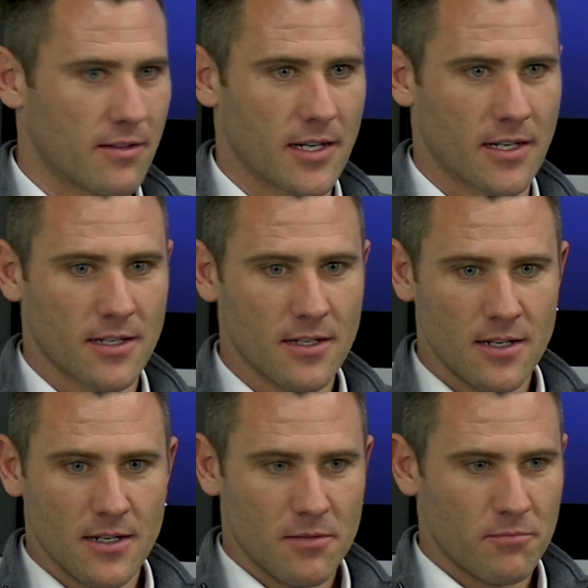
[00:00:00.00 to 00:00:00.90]
I think
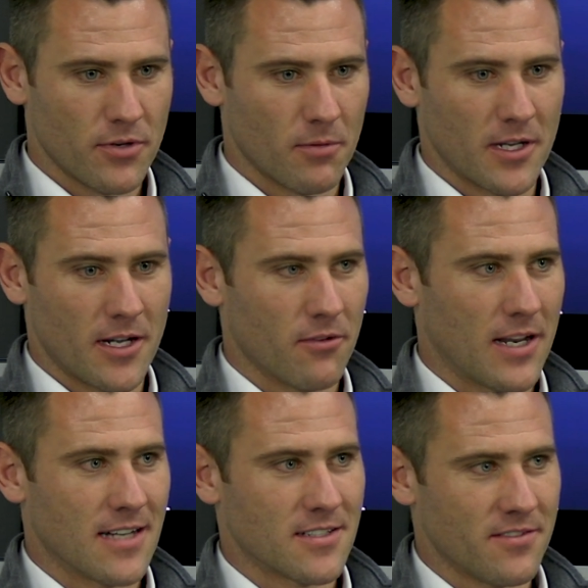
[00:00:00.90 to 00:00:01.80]
probably
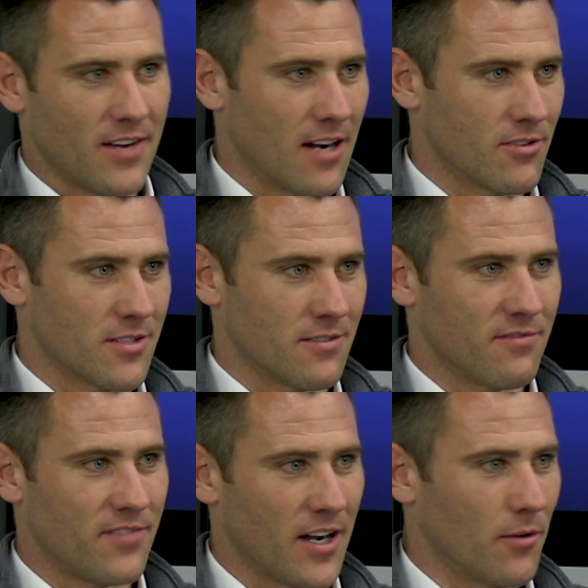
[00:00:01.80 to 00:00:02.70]
only antivirus
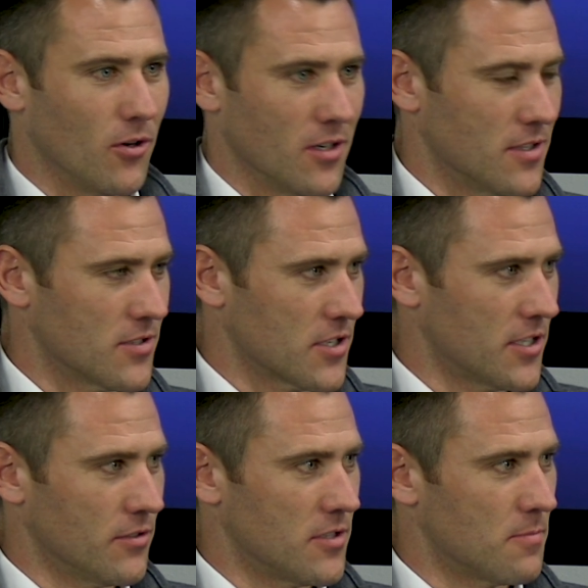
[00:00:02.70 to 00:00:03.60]
and firewall in the
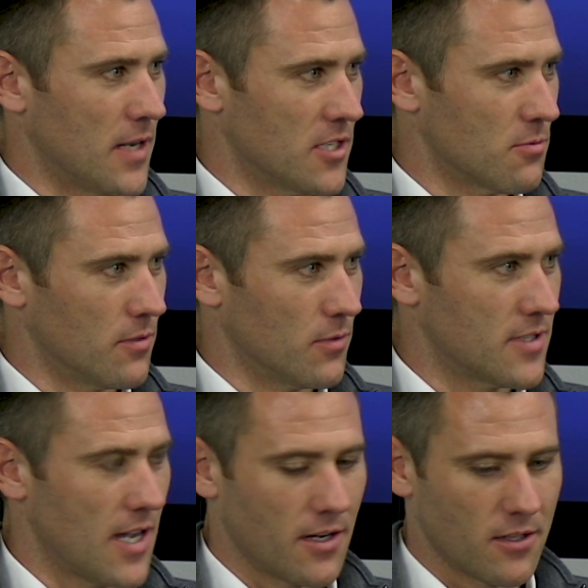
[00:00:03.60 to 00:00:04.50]
security space were
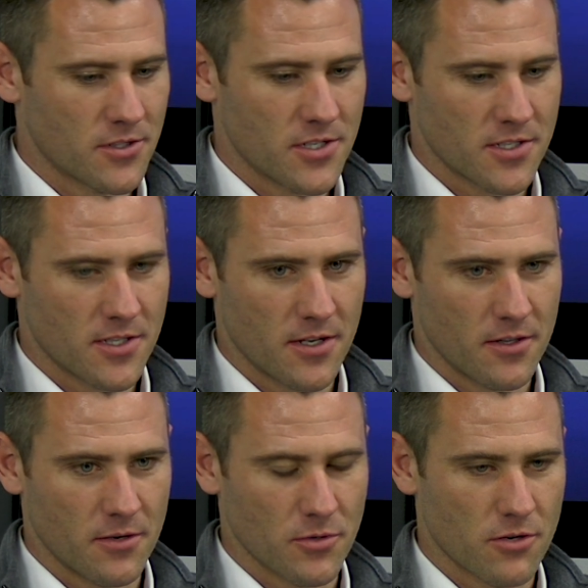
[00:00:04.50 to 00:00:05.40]
technologies
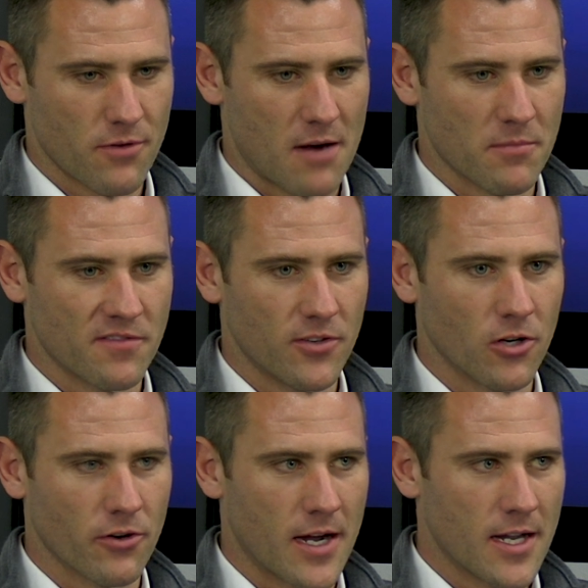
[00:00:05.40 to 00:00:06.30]
that was around
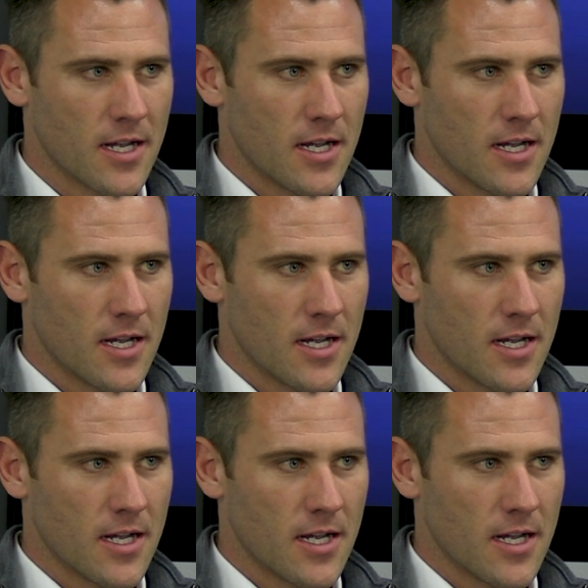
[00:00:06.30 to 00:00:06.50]
before it.